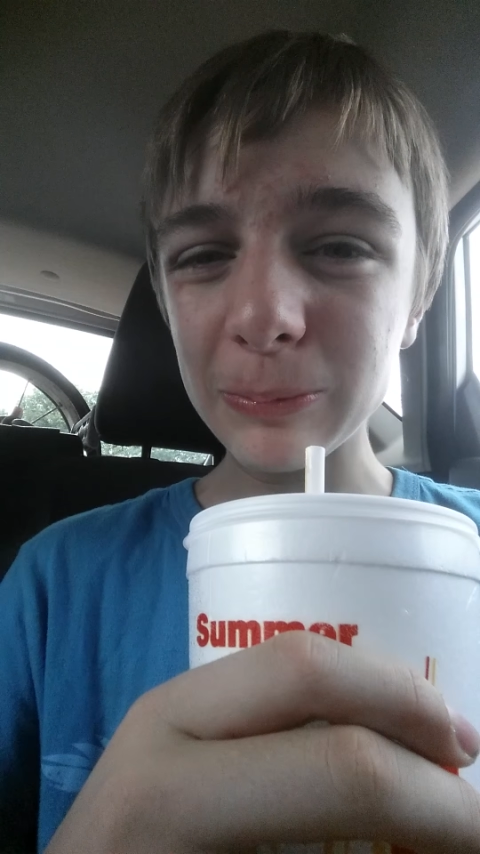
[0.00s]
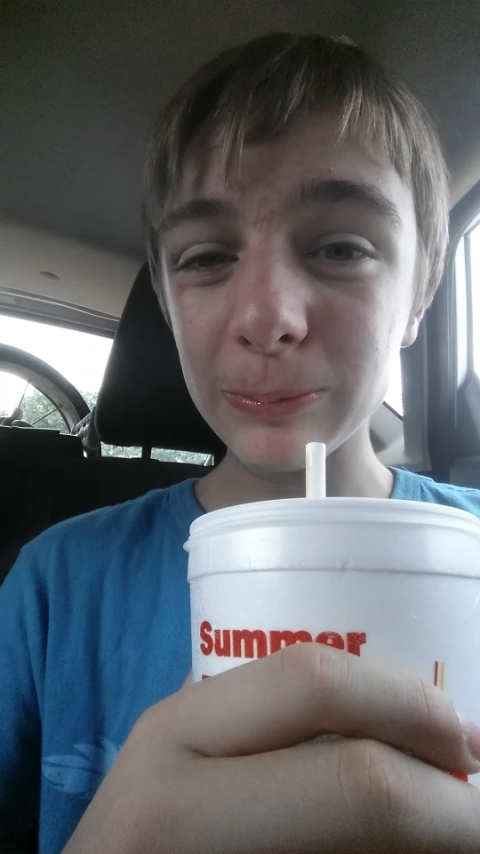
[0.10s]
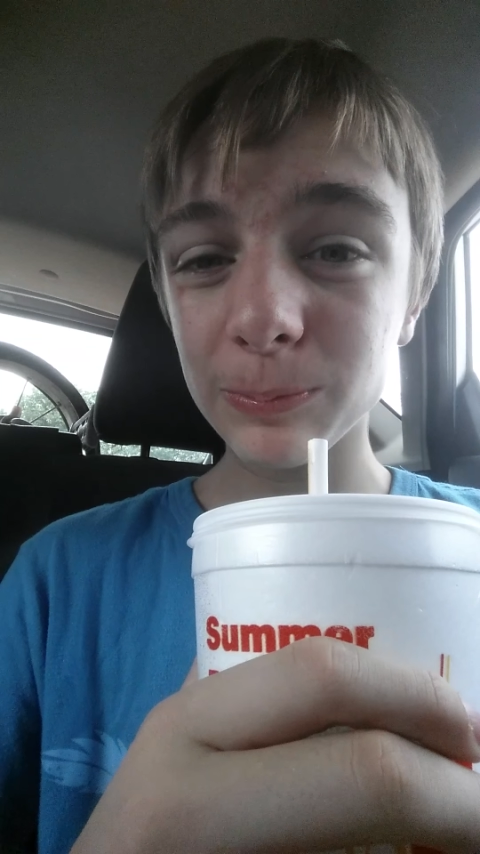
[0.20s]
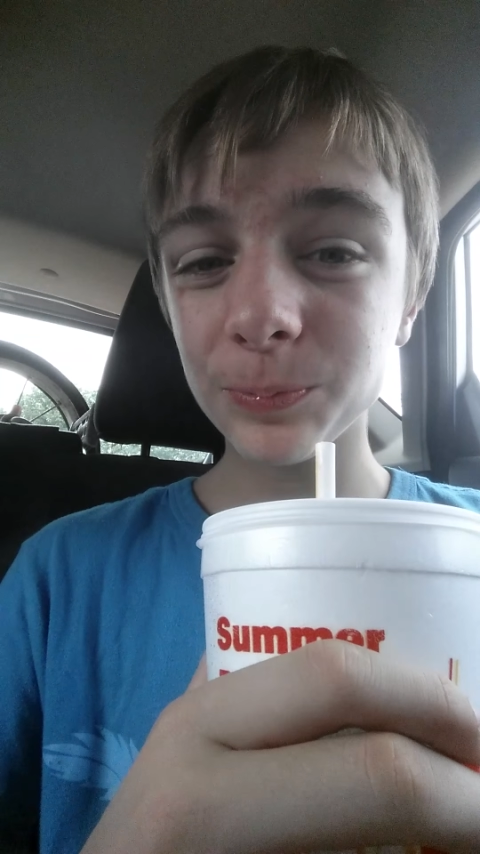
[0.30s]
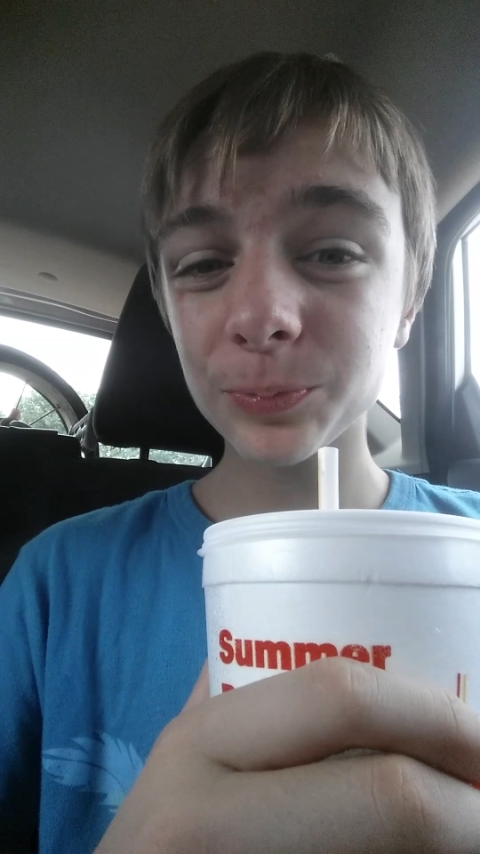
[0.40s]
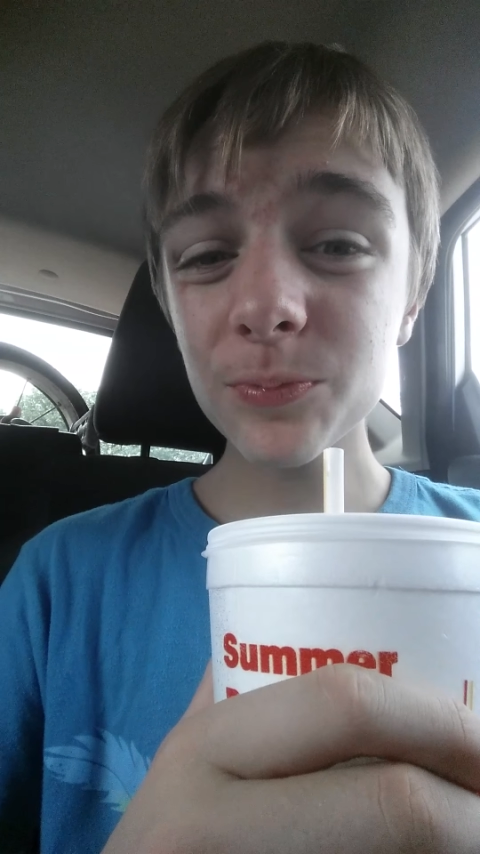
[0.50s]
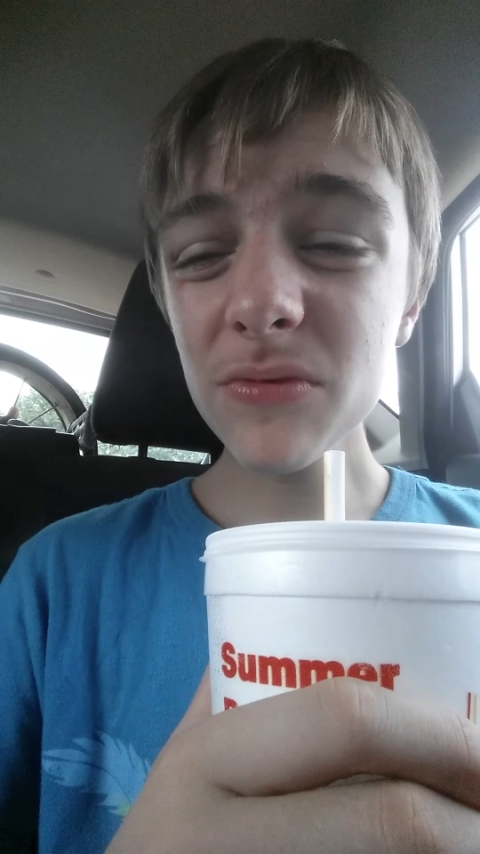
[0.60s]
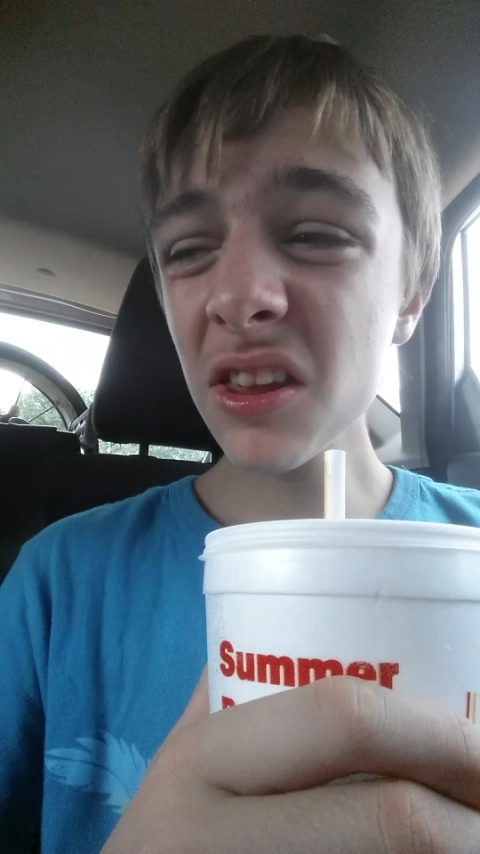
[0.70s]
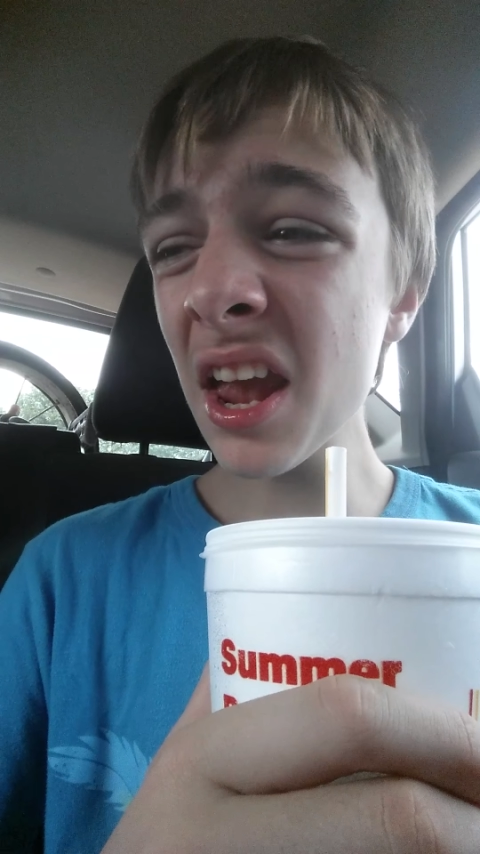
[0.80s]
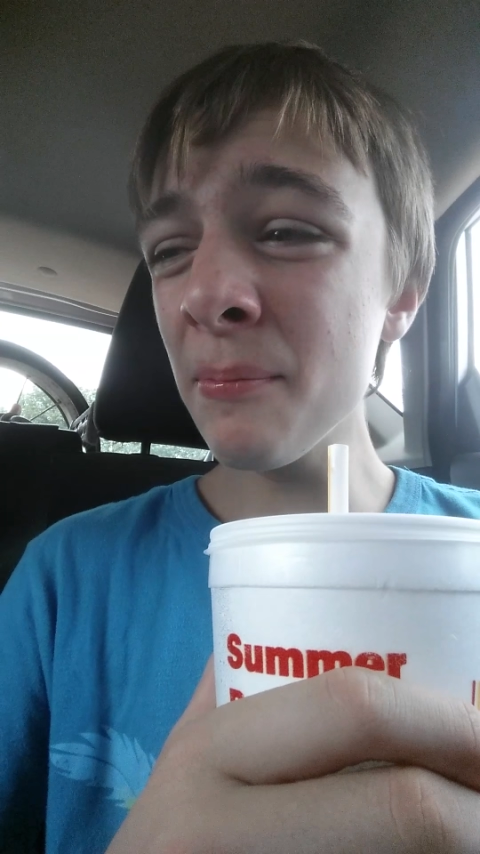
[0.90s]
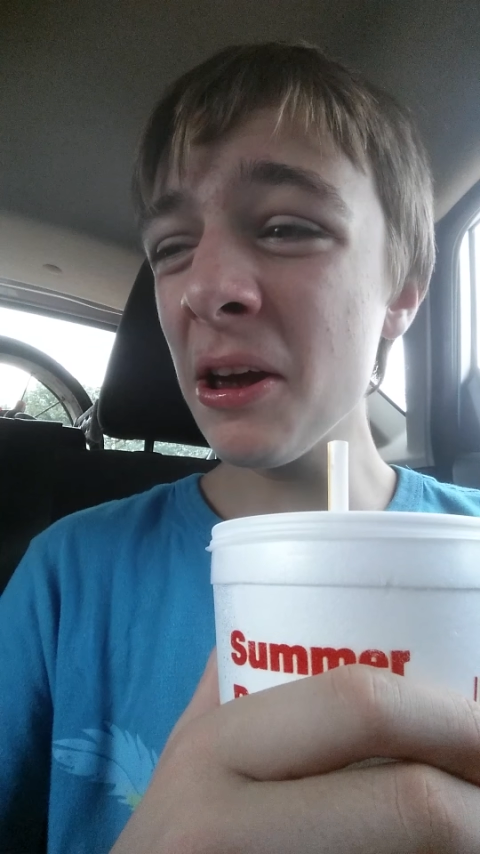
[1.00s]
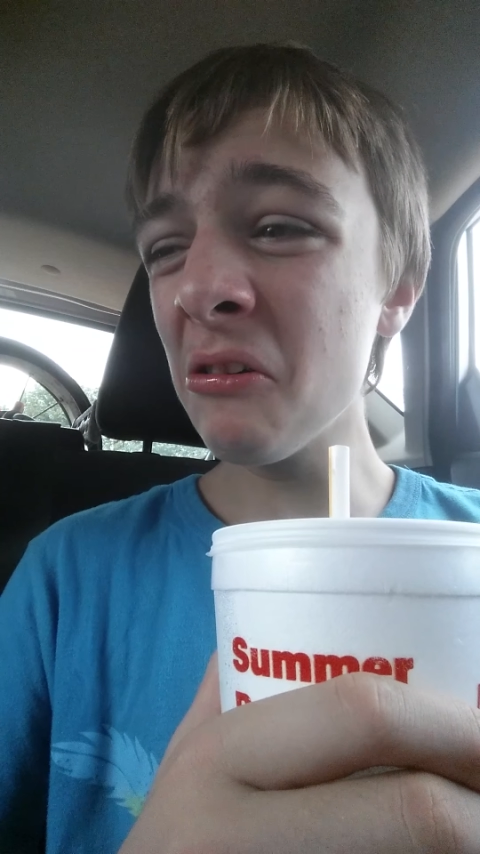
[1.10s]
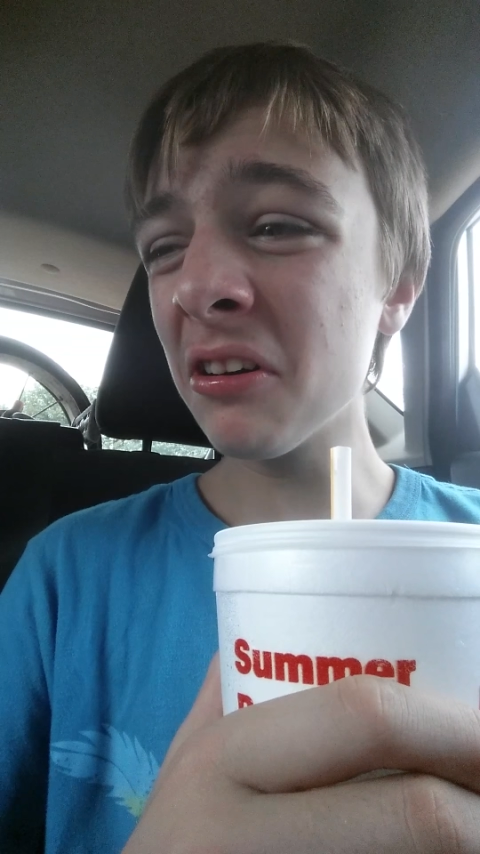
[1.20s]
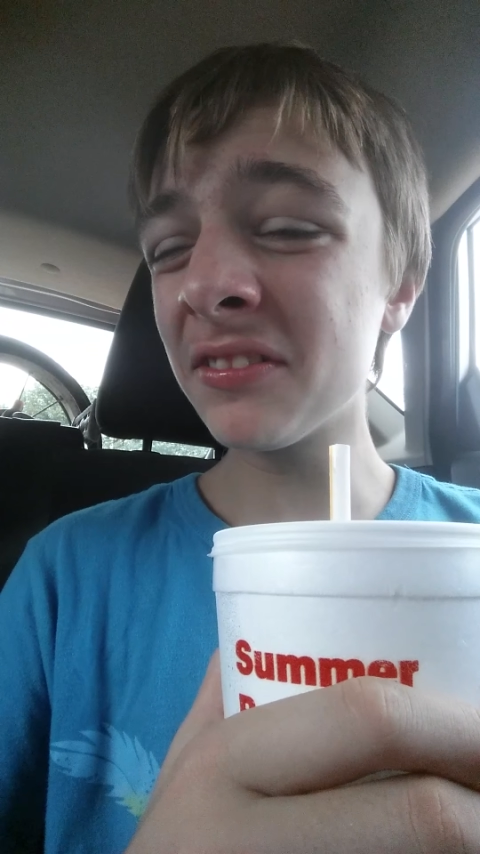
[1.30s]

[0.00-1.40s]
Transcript: right? I bet it